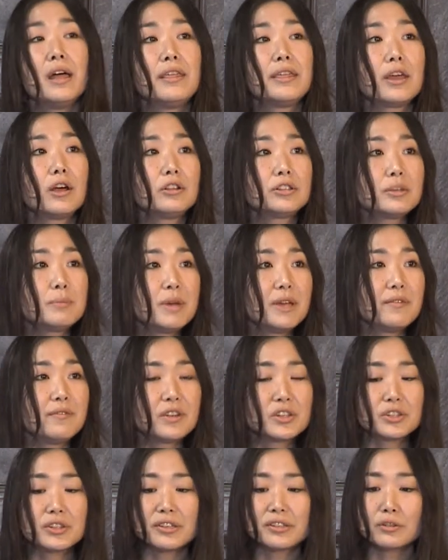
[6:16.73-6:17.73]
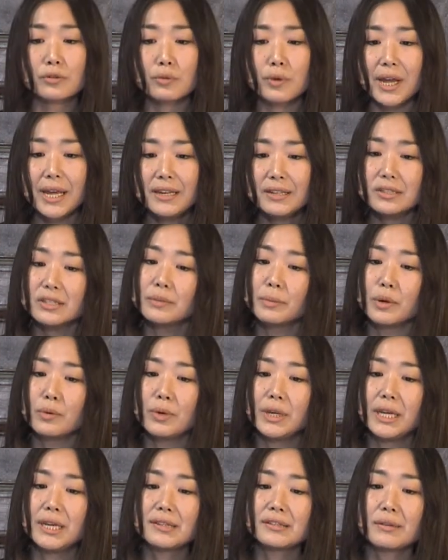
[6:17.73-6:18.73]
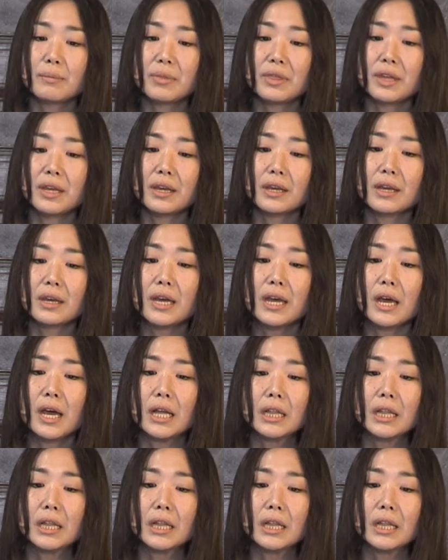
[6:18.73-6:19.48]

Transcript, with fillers: The ultimate vision is great, but we need something